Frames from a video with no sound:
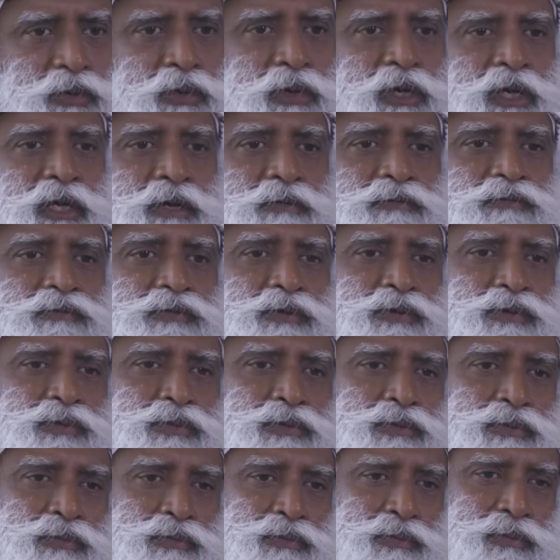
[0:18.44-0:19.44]
Only a few
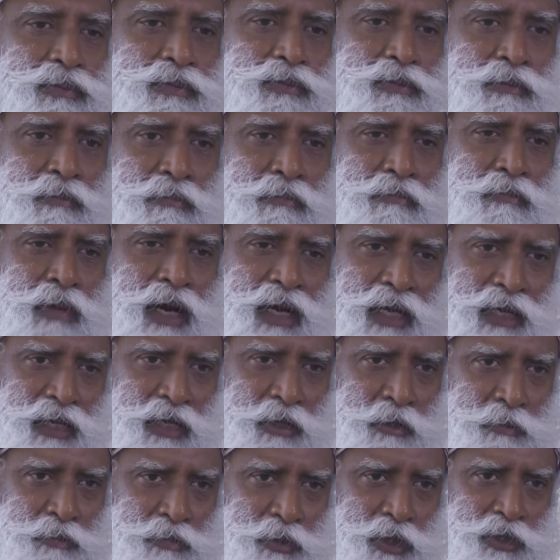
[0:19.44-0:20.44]

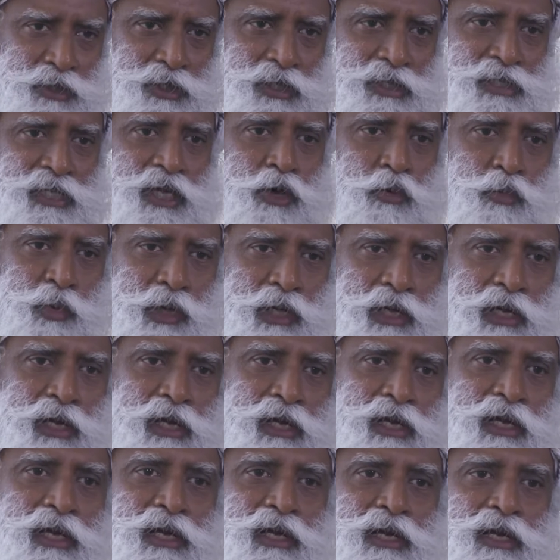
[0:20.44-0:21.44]
minor projects have been
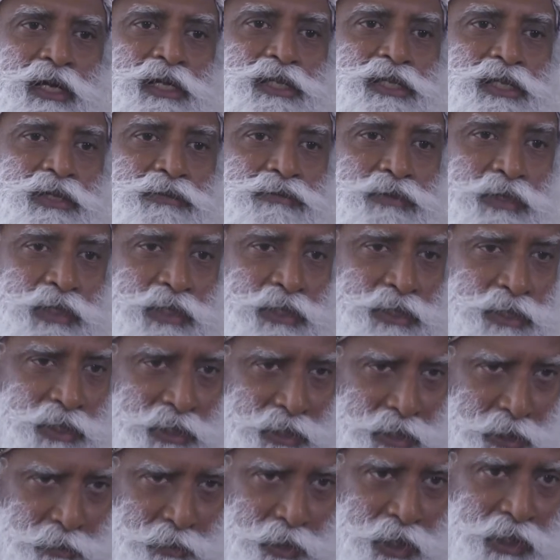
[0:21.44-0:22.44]
cleared, rest of it is
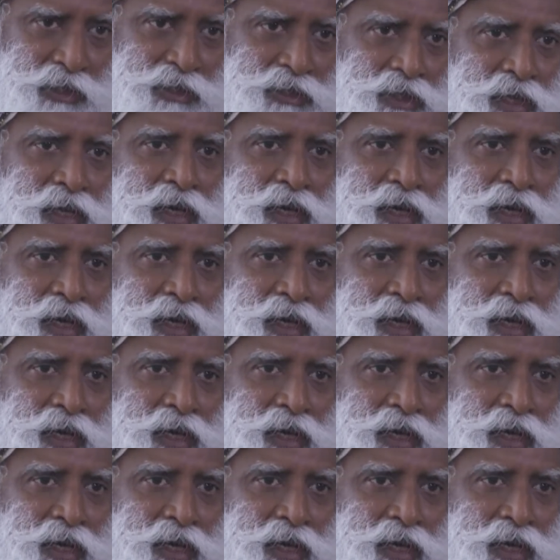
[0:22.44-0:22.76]
in debate.